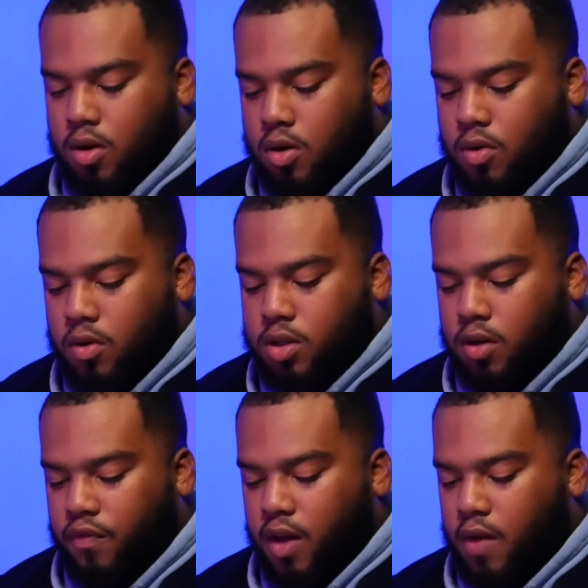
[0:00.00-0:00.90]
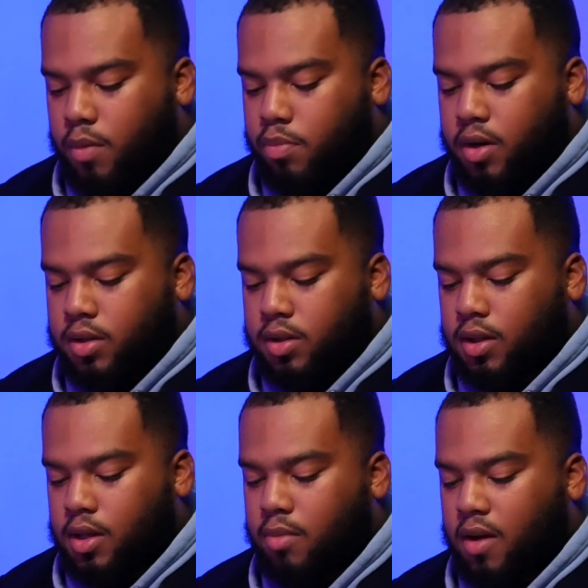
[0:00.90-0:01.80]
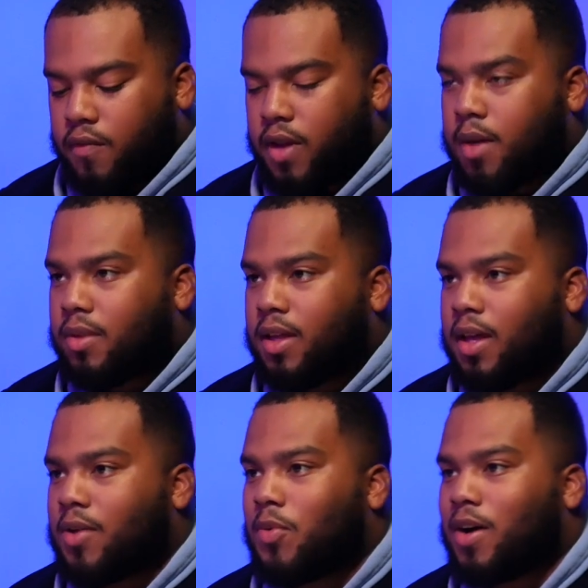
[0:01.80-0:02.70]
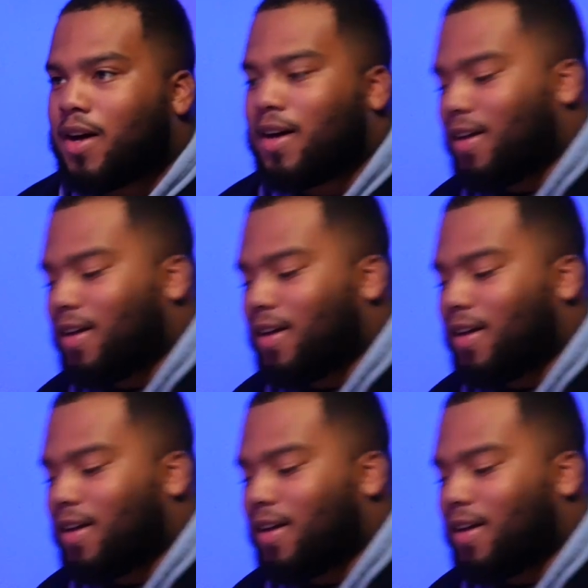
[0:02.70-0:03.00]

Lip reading: Who is your favorite person in my family and why?